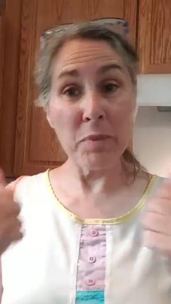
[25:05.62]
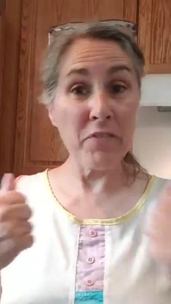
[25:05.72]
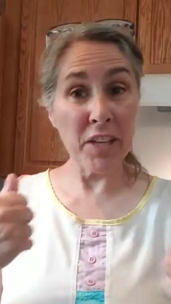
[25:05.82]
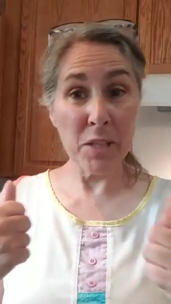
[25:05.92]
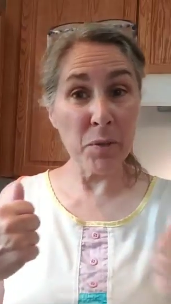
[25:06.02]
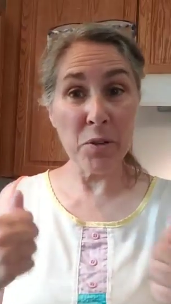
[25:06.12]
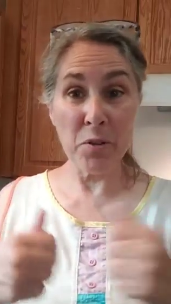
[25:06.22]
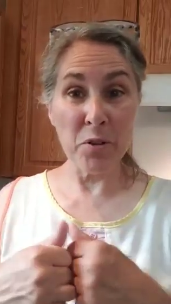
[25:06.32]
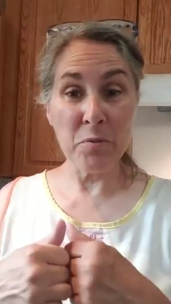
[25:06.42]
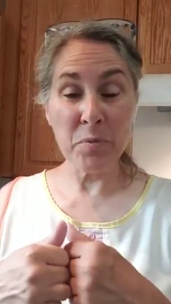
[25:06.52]
in my Facebook
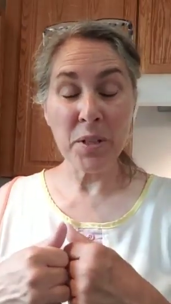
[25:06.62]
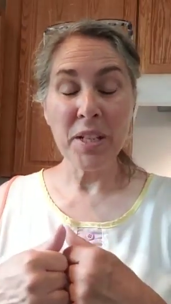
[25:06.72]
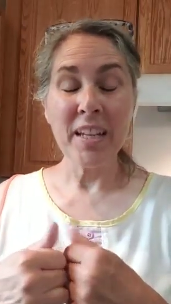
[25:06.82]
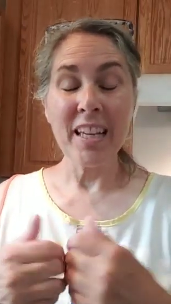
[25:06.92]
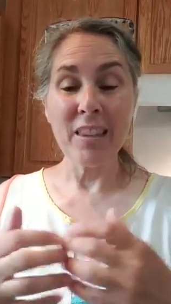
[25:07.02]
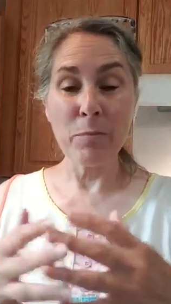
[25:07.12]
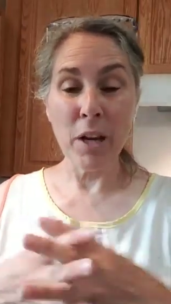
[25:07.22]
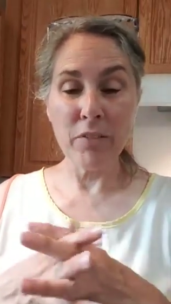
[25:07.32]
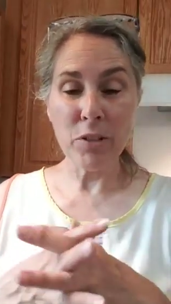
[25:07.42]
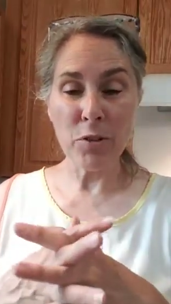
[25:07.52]
group, in the
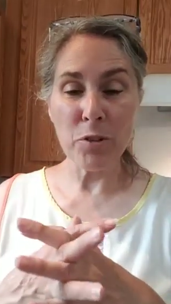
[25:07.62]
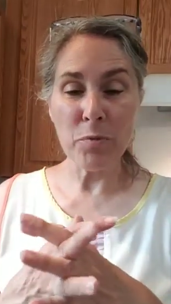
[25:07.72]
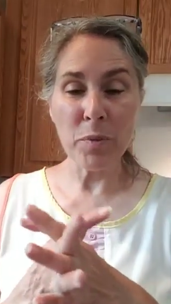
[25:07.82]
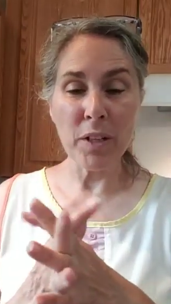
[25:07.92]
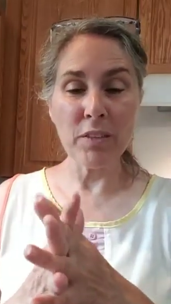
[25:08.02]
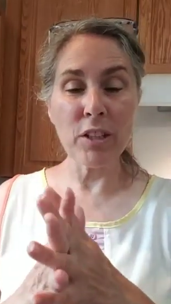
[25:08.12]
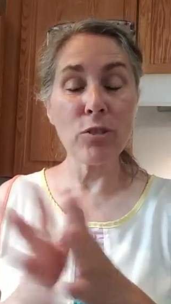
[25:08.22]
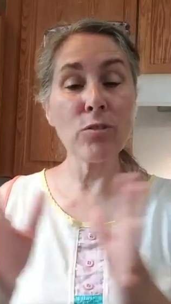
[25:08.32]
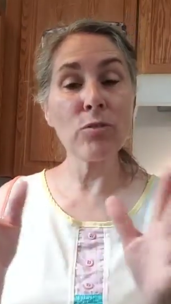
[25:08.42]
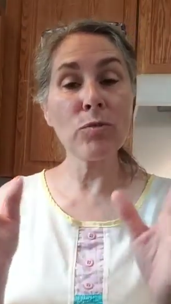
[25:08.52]
private group,
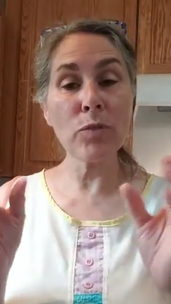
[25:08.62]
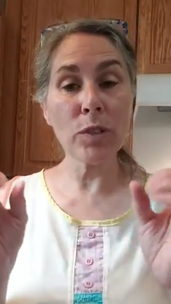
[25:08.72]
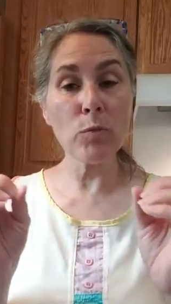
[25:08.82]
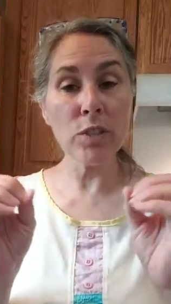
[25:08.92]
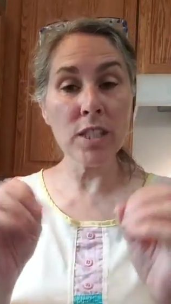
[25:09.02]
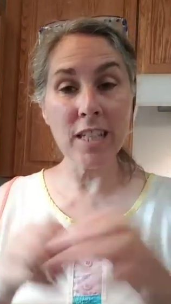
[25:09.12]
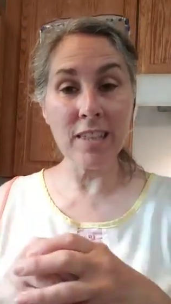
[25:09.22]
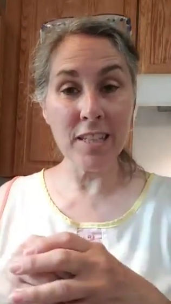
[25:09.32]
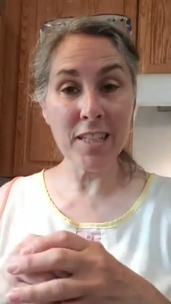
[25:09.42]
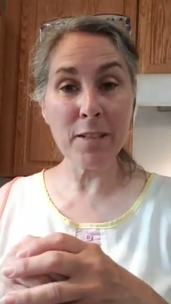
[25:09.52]
you will see
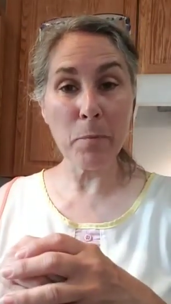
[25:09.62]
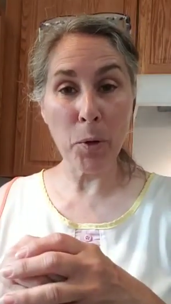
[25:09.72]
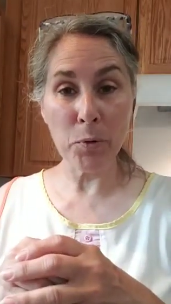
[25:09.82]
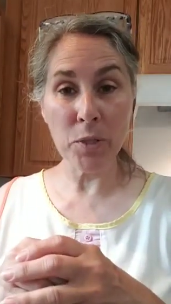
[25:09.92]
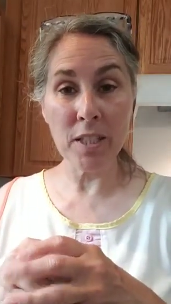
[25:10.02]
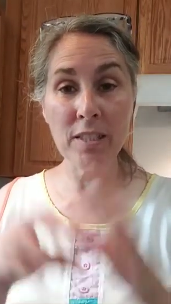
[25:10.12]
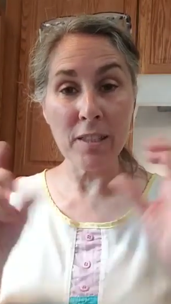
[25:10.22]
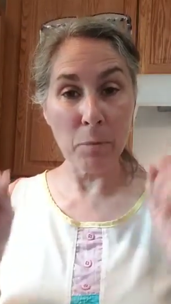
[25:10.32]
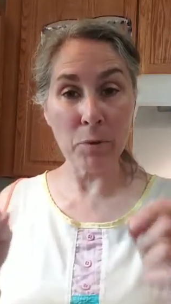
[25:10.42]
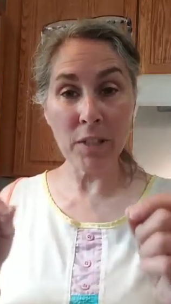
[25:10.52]
this posted
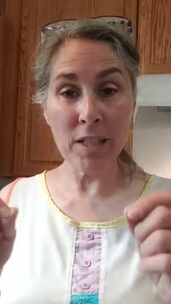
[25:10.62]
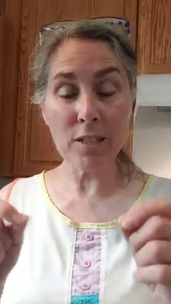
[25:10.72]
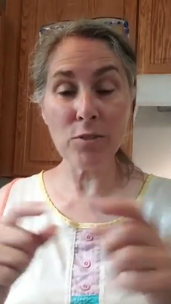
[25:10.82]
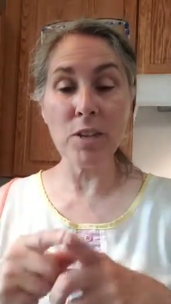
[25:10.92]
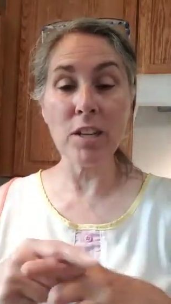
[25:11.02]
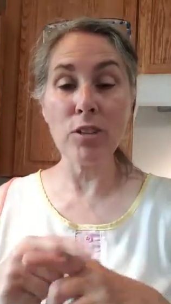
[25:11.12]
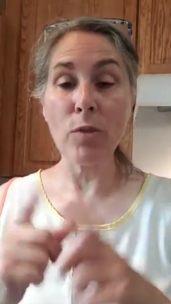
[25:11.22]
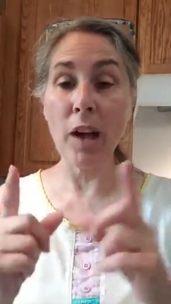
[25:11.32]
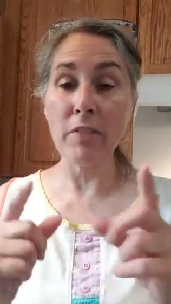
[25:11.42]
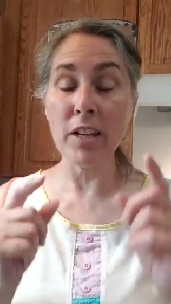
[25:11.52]
separately. So then you
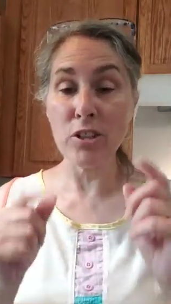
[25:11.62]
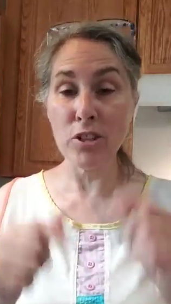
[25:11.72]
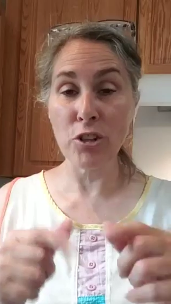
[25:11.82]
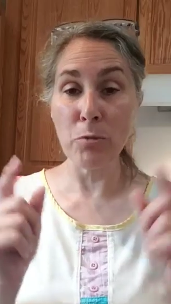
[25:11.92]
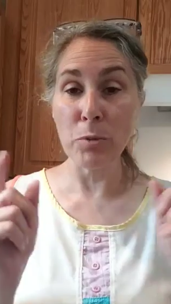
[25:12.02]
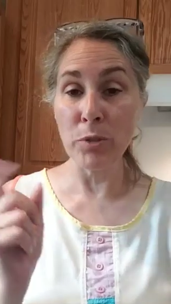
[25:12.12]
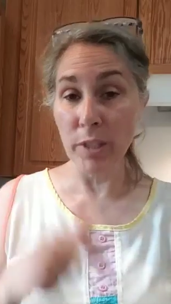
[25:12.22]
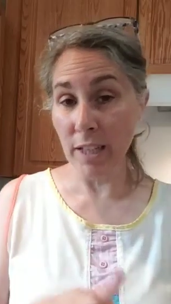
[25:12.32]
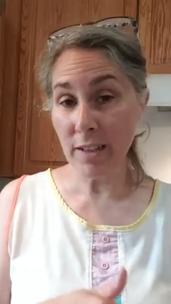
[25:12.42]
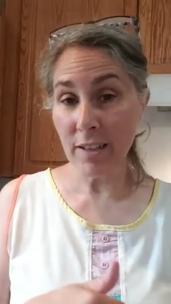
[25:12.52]
have a shareable
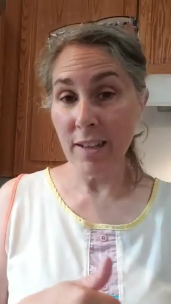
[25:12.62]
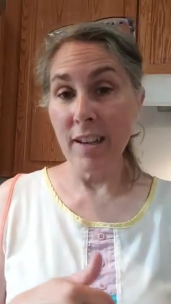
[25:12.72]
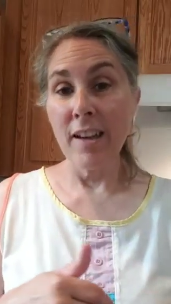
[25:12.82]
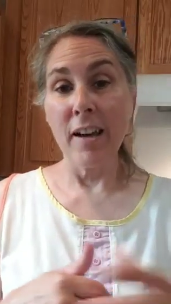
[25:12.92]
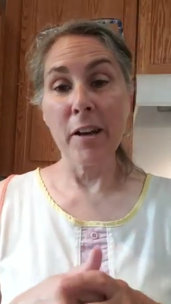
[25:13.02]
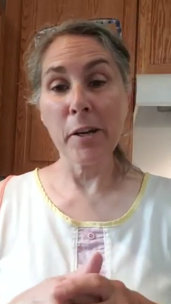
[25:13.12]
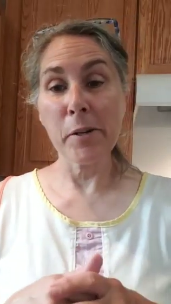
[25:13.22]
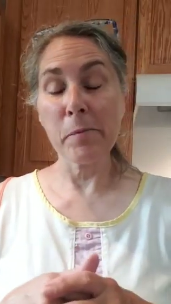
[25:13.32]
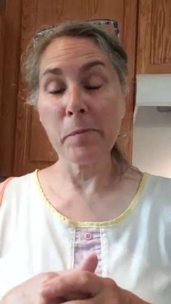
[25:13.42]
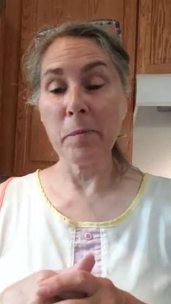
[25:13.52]
link.
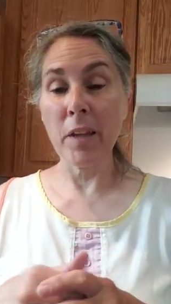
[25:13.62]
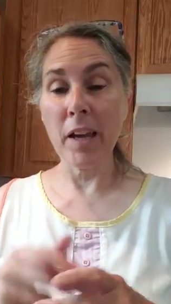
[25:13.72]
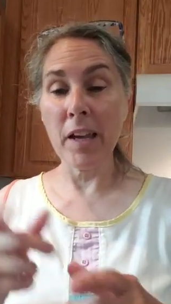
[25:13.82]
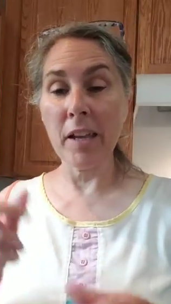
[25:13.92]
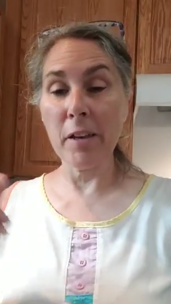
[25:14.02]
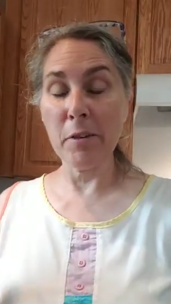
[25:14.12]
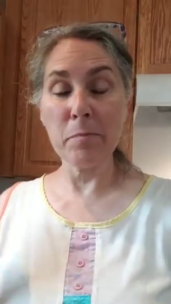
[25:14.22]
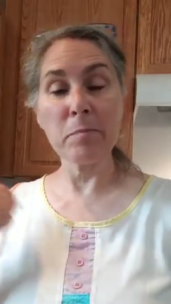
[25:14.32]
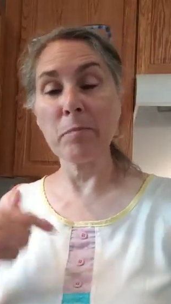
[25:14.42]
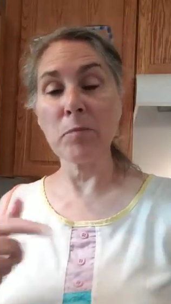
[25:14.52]
I
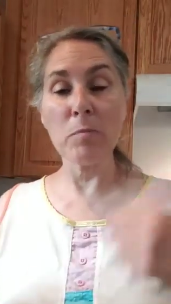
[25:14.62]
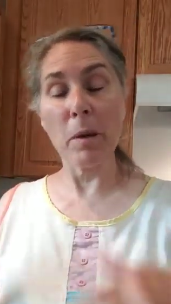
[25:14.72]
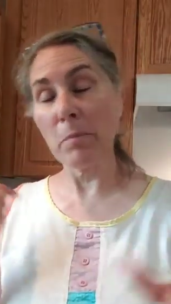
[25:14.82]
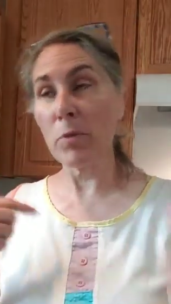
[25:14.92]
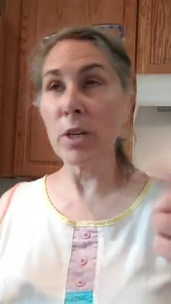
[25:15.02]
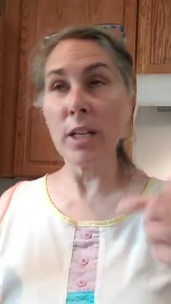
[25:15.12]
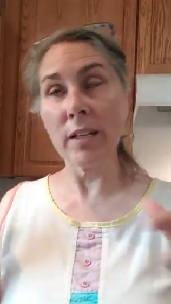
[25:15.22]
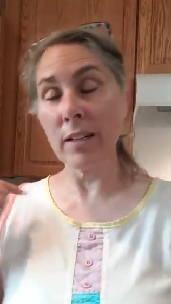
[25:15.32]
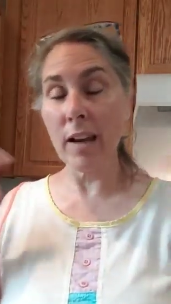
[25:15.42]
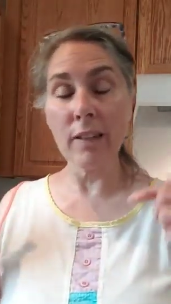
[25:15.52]
am
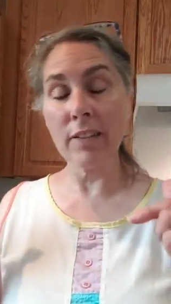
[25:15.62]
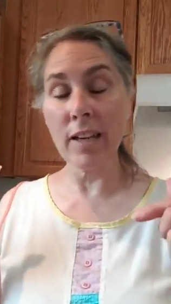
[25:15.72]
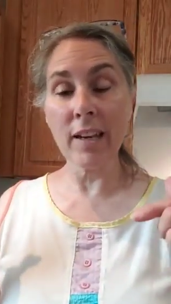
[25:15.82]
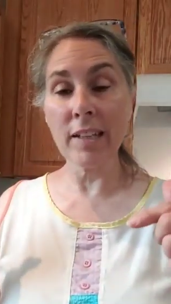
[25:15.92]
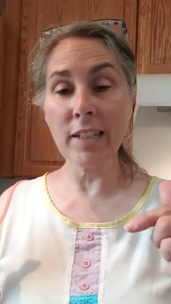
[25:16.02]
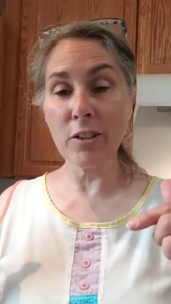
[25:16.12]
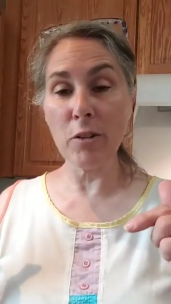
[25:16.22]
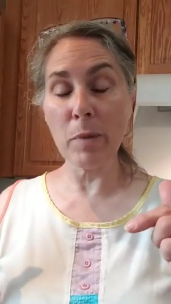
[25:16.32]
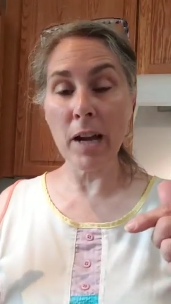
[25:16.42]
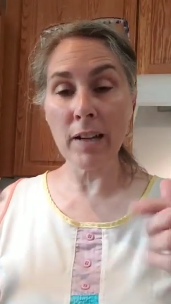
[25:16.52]
remembering that I need to go
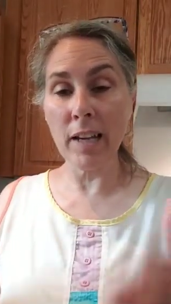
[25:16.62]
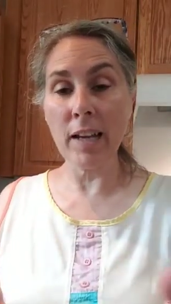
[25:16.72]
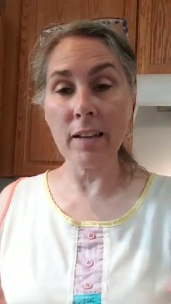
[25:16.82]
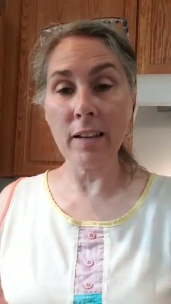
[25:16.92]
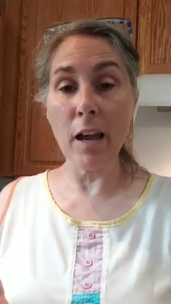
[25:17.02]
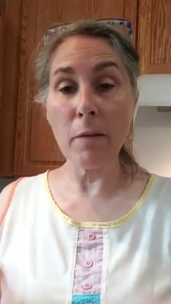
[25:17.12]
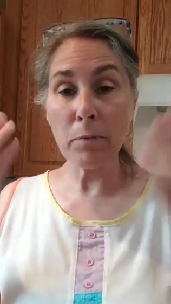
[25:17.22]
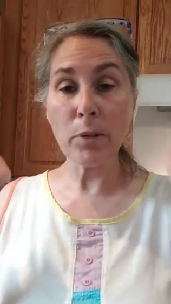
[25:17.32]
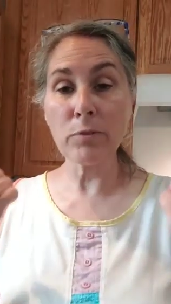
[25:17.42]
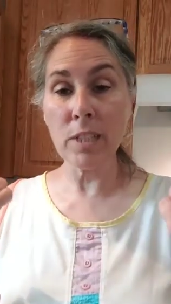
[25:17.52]
back and
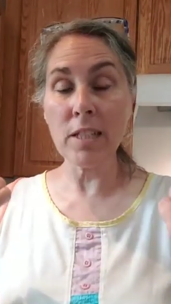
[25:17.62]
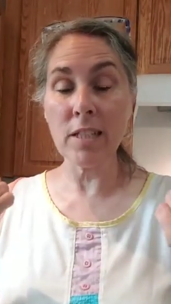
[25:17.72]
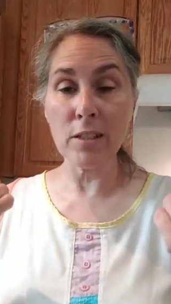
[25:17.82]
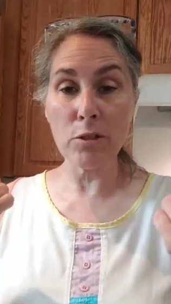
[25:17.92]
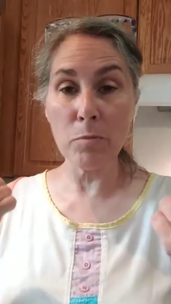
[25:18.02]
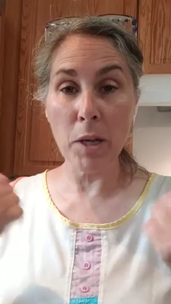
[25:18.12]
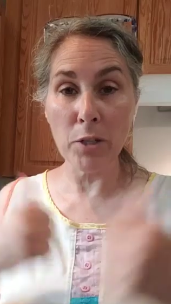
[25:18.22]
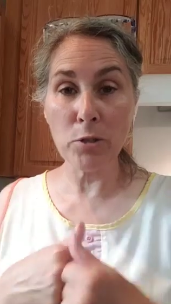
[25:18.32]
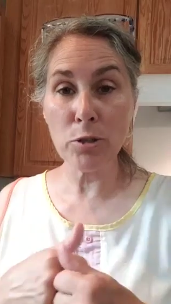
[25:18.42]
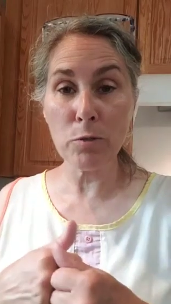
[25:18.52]
upload these into my
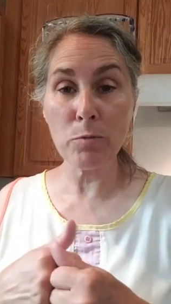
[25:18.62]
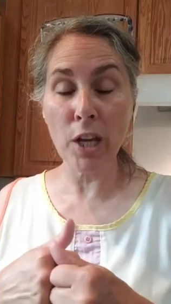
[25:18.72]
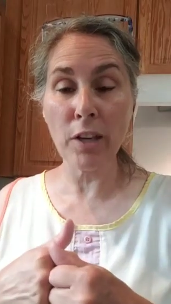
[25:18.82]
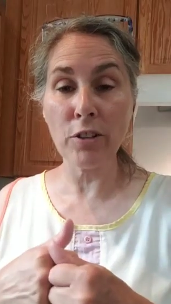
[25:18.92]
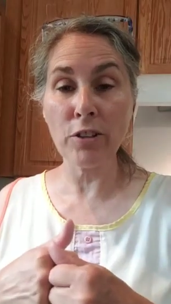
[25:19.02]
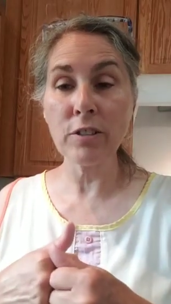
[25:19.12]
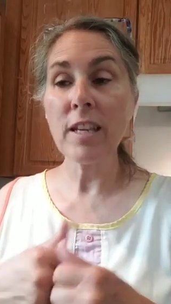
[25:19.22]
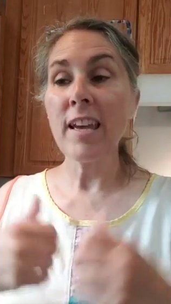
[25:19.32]
YouTube channel,